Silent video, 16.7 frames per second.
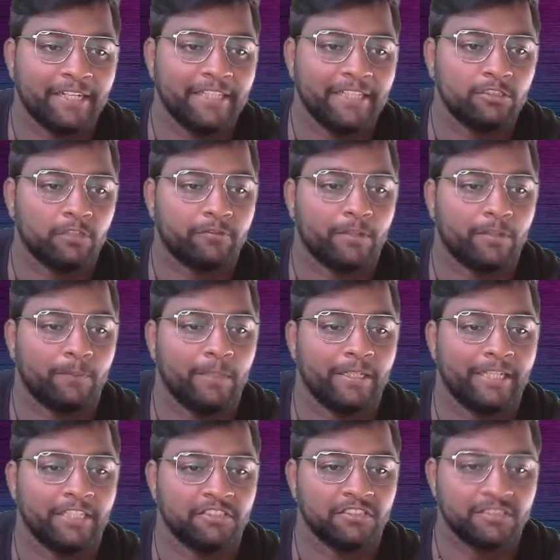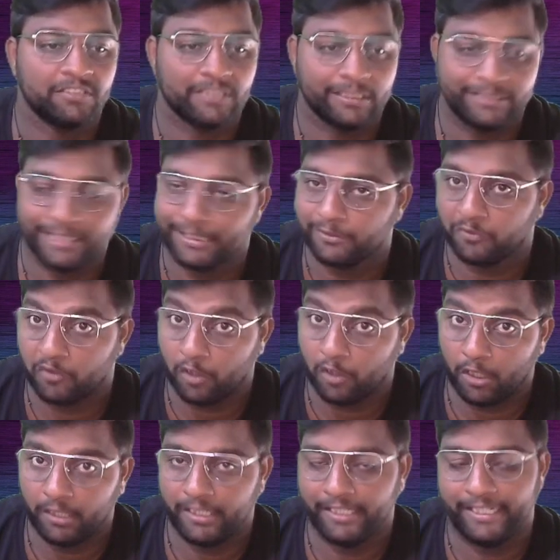range of applications such as
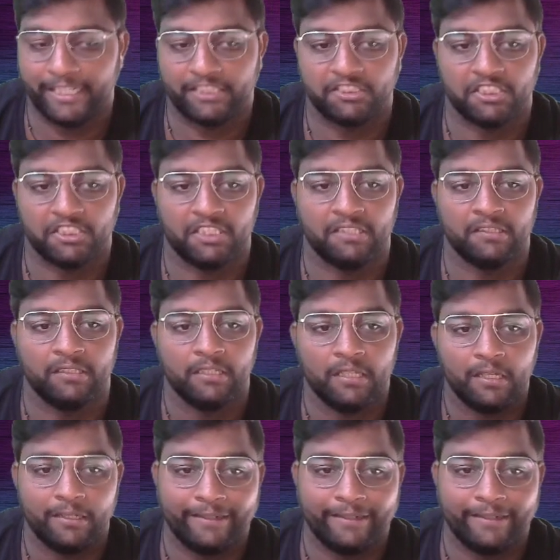fraud detection,